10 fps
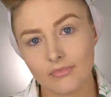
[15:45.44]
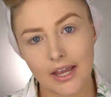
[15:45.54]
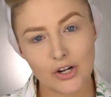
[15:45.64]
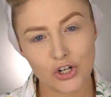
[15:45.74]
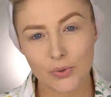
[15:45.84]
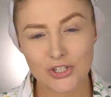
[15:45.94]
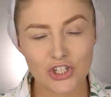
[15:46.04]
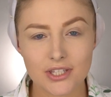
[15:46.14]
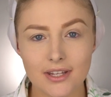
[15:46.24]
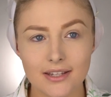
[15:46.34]
don't know,
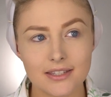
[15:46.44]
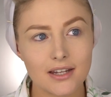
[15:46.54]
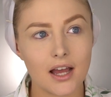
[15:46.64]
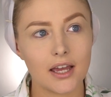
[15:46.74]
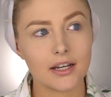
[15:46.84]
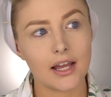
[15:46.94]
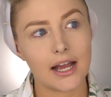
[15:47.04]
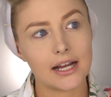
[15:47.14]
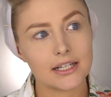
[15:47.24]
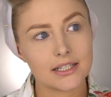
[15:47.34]
it's not
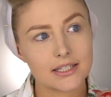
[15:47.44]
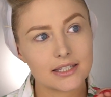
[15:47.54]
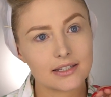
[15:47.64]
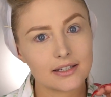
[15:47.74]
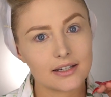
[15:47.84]
as